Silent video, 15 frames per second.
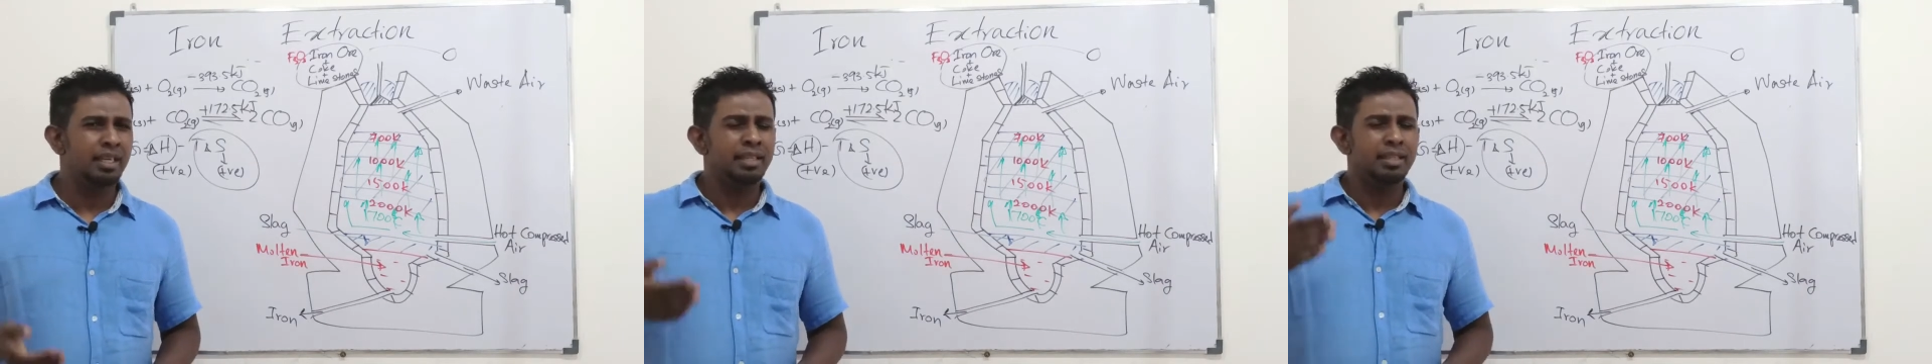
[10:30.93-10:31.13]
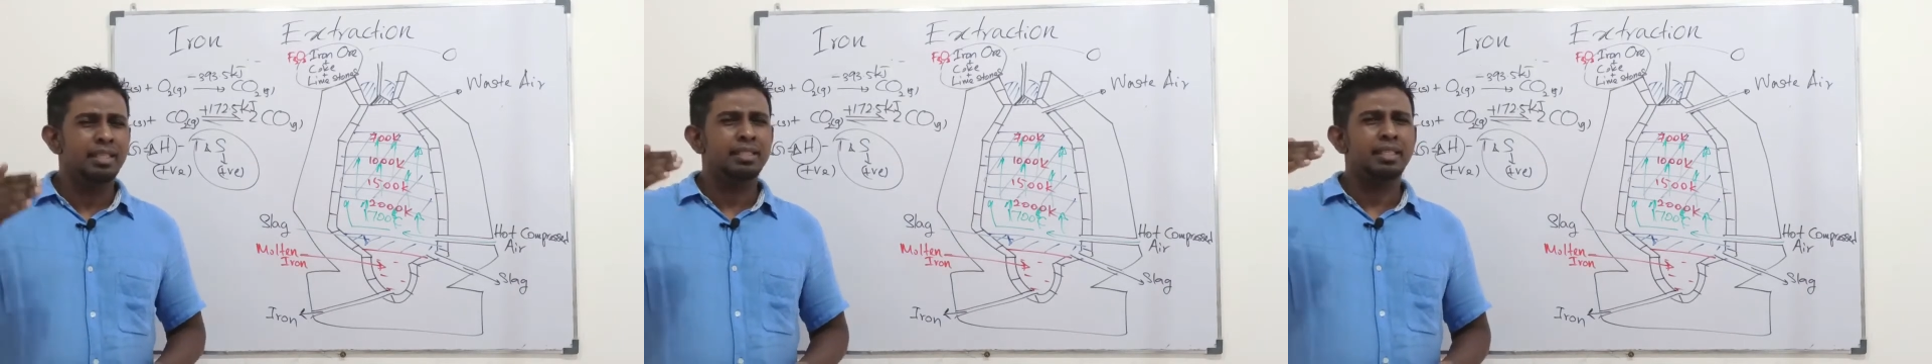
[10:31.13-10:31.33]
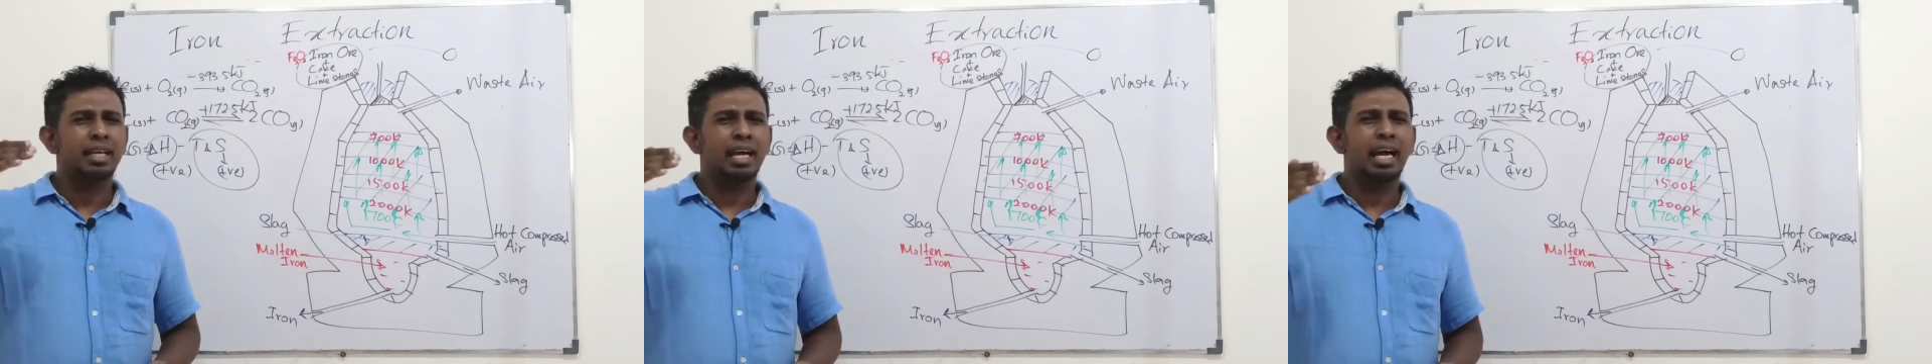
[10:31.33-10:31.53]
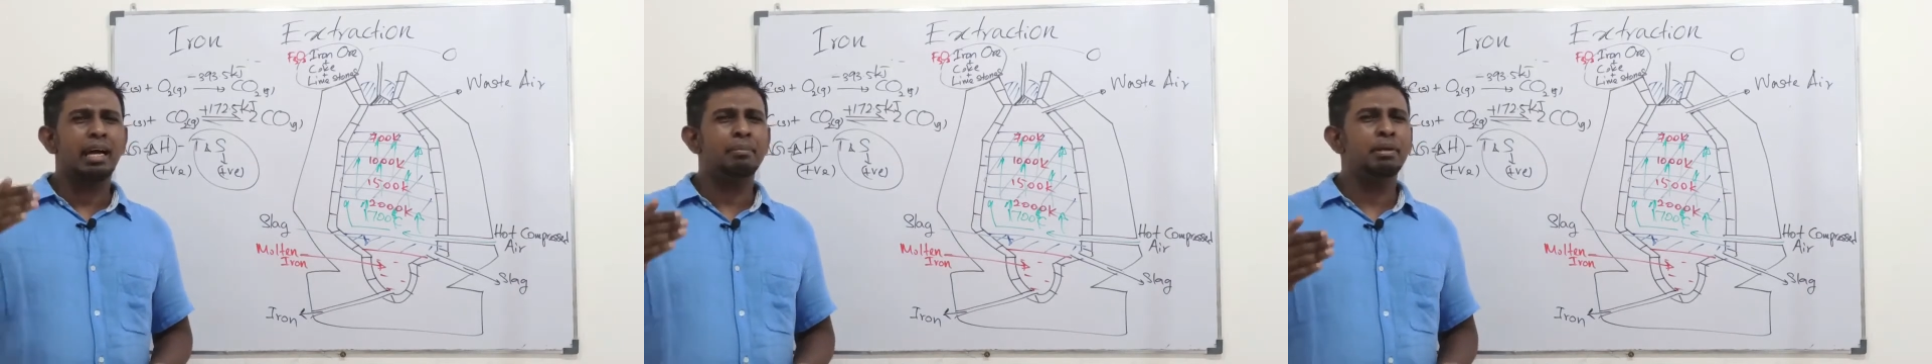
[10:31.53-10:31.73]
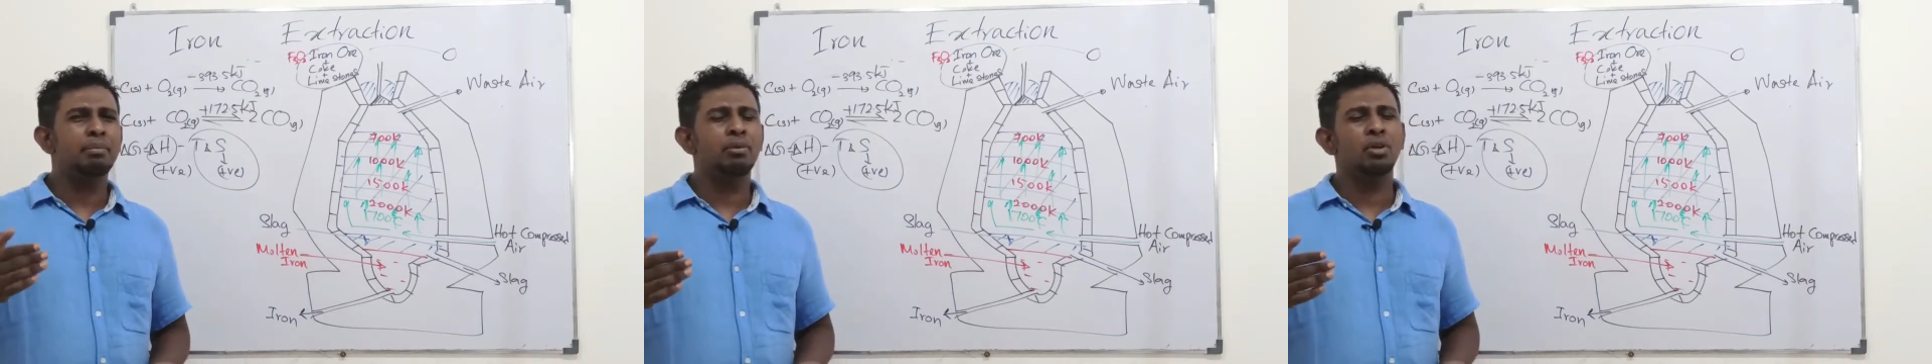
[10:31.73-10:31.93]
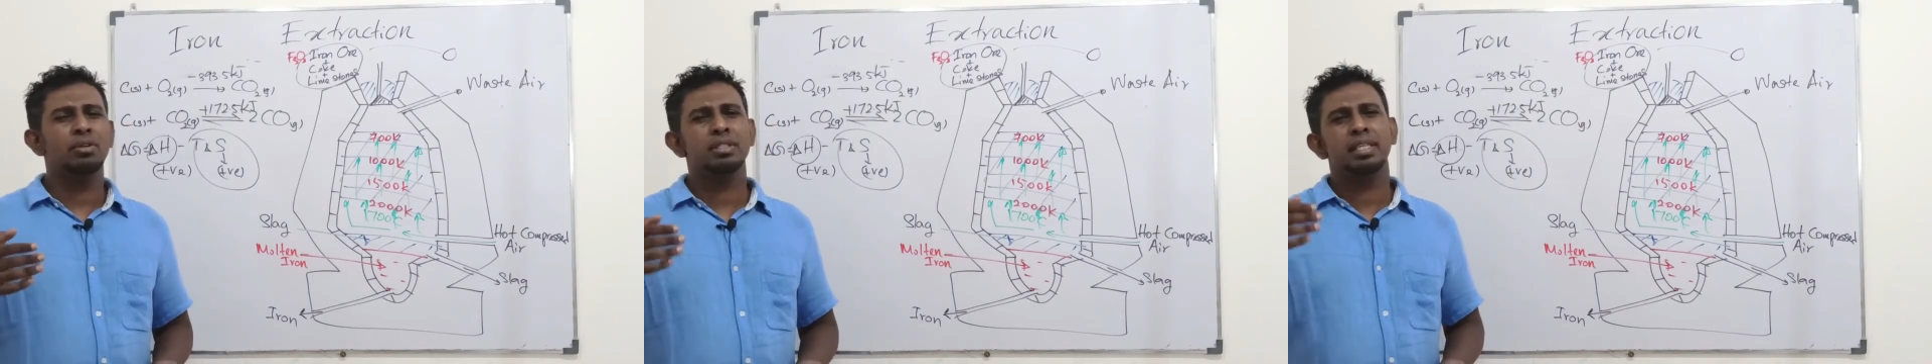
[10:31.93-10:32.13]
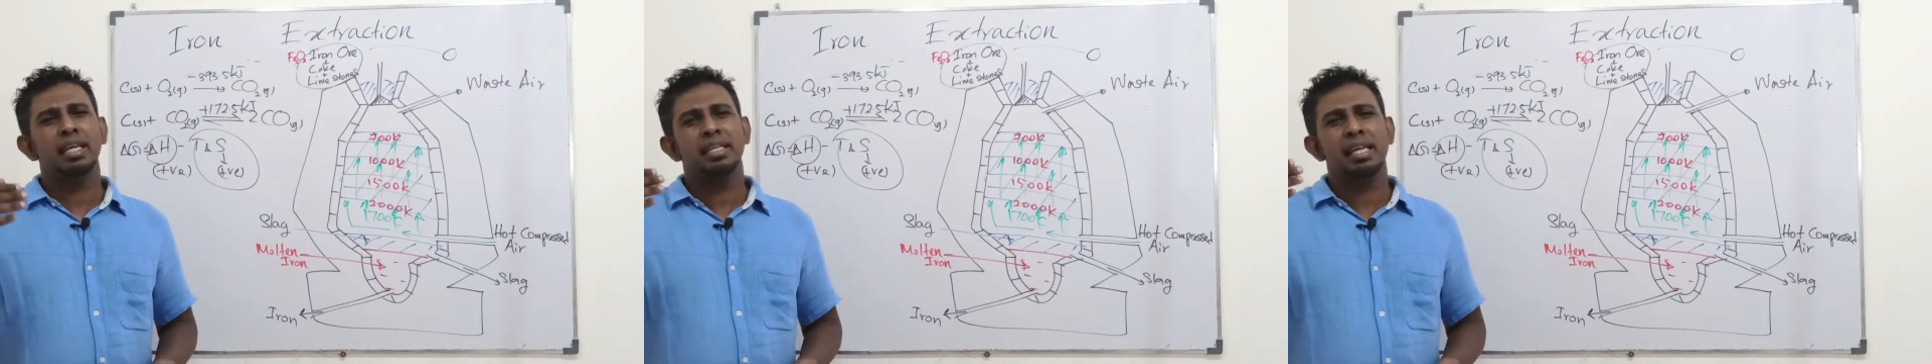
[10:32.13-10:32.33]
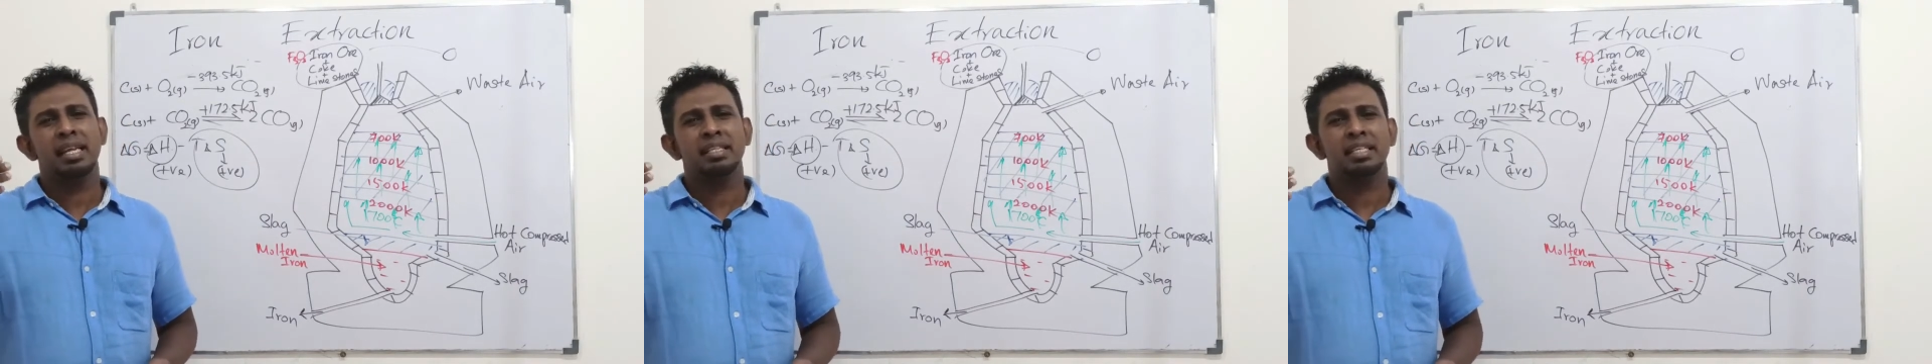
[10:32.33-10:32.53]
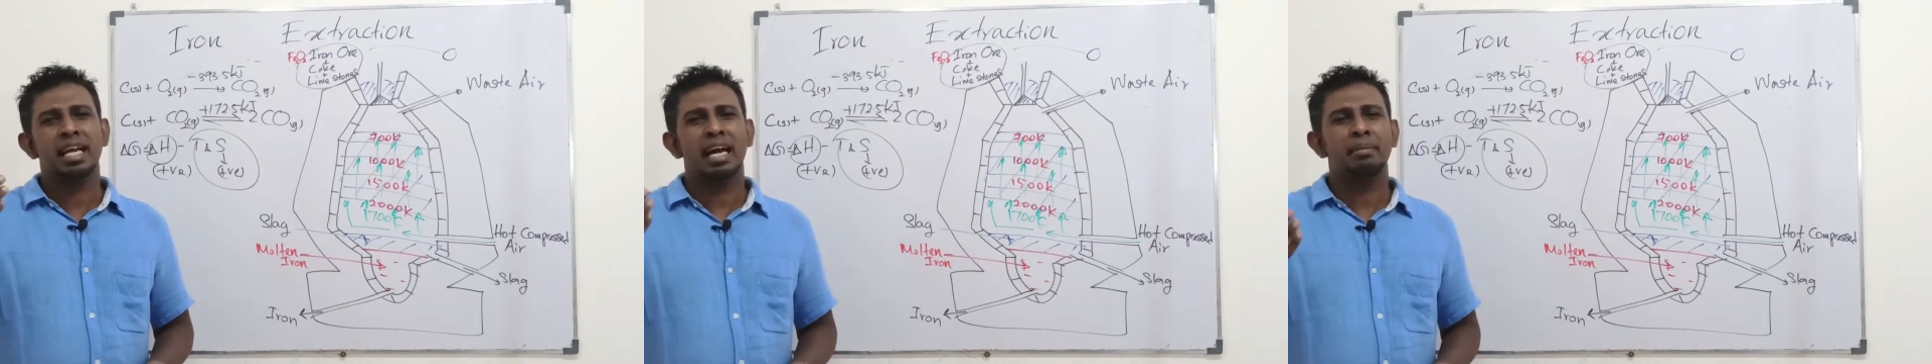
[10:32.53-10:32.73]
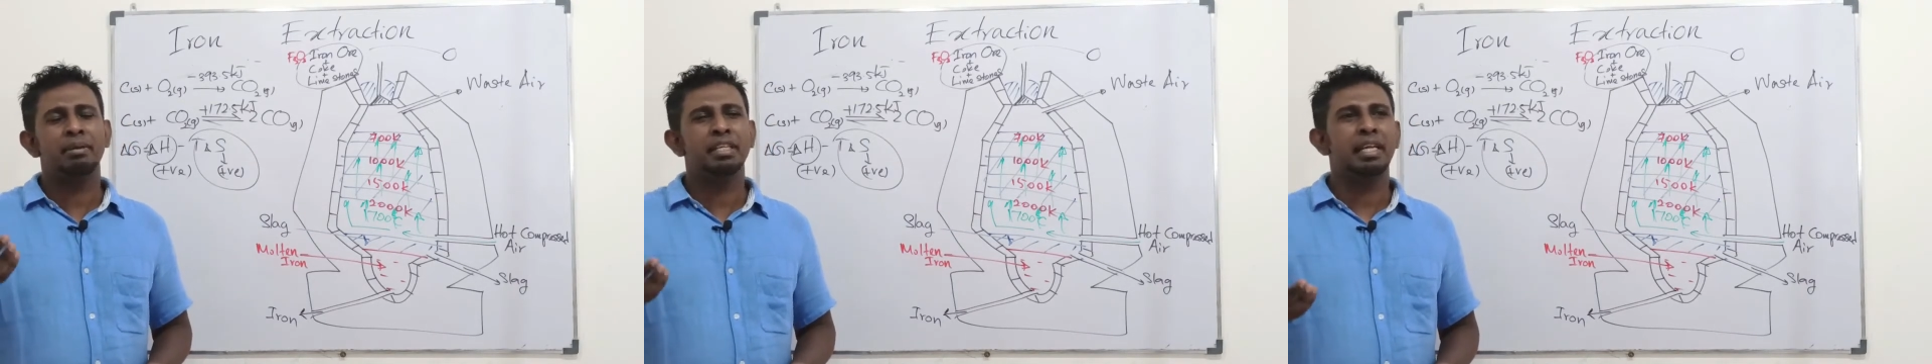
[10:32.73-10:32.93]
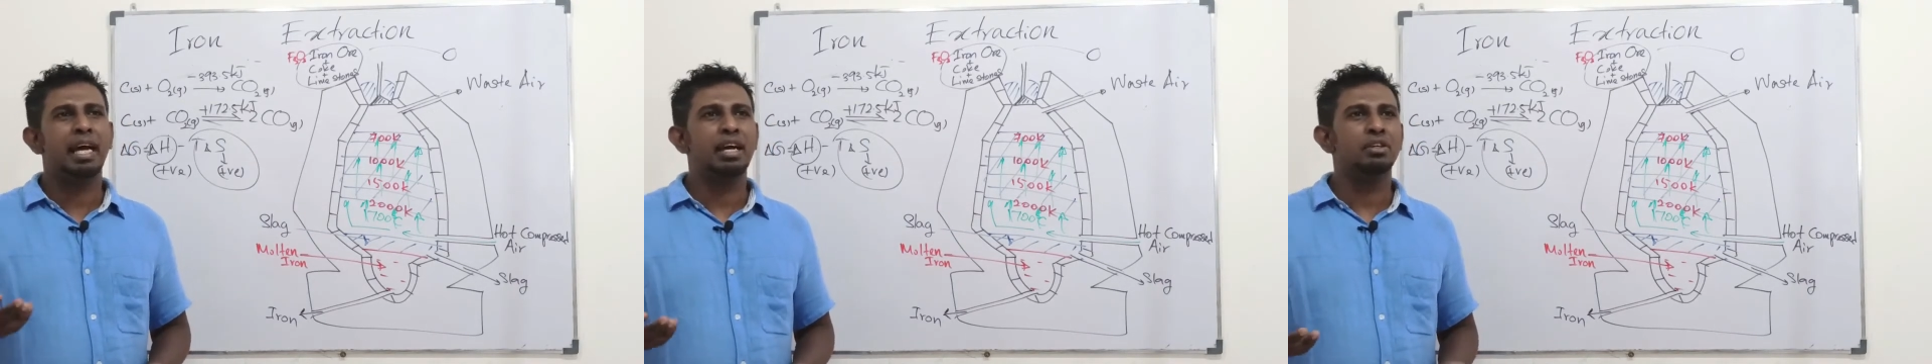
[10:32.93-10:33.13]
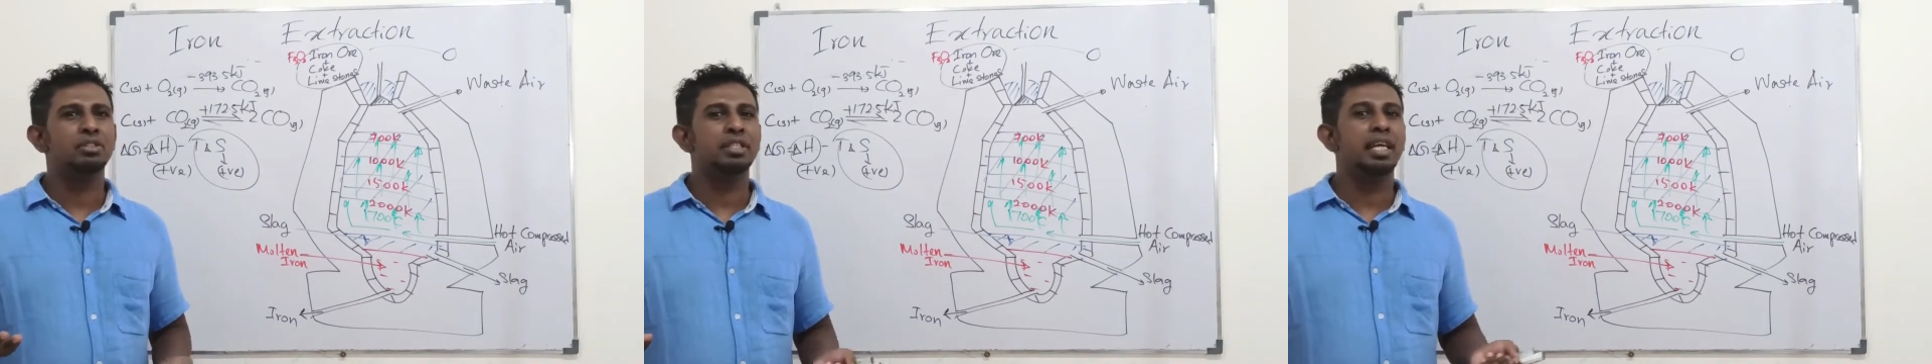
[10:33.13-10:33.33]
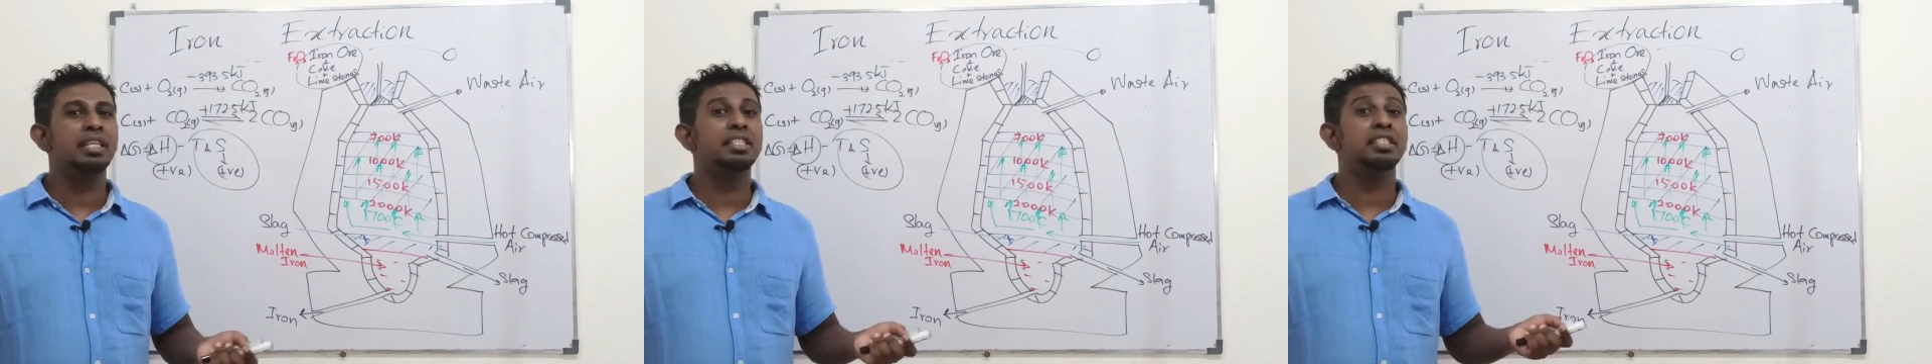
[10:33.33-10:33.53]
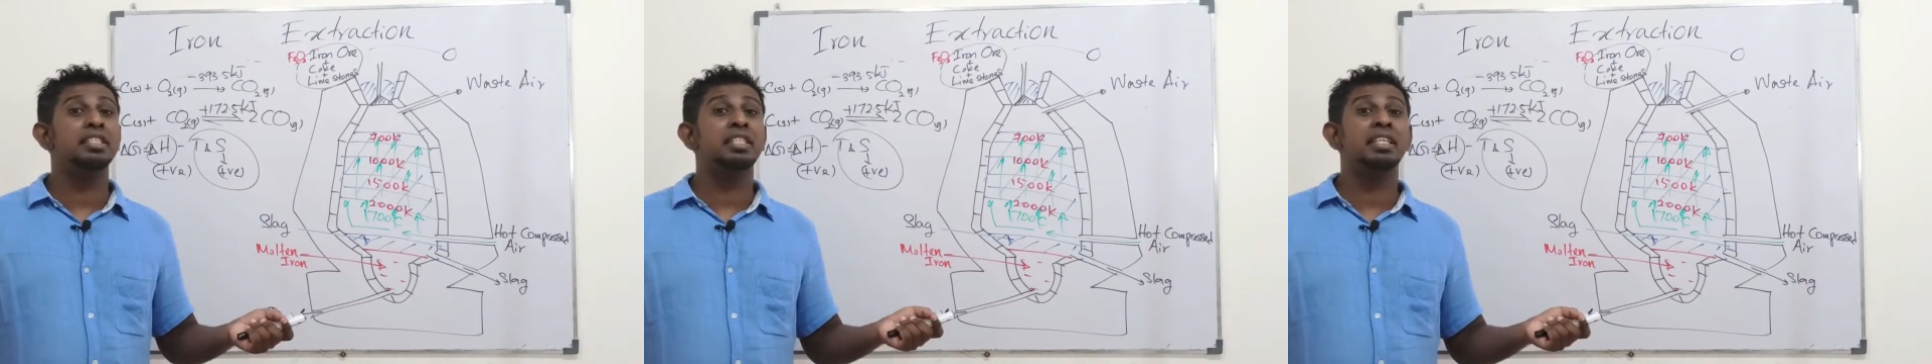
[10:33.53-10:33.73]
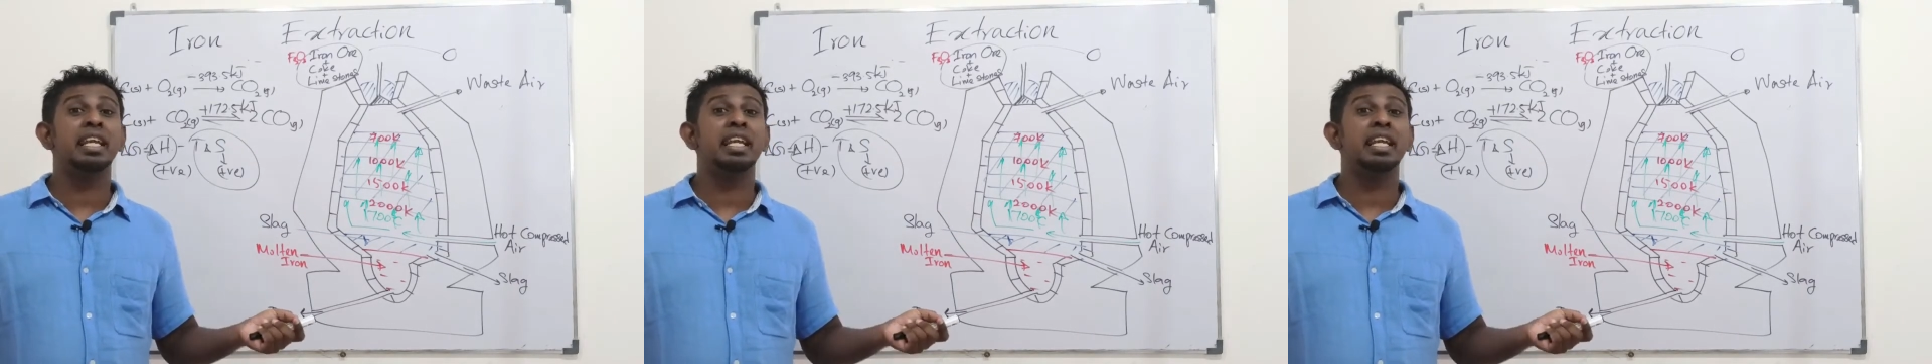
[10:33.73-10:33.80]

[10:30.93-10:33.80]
this carbon monoxide and carbon dioxide's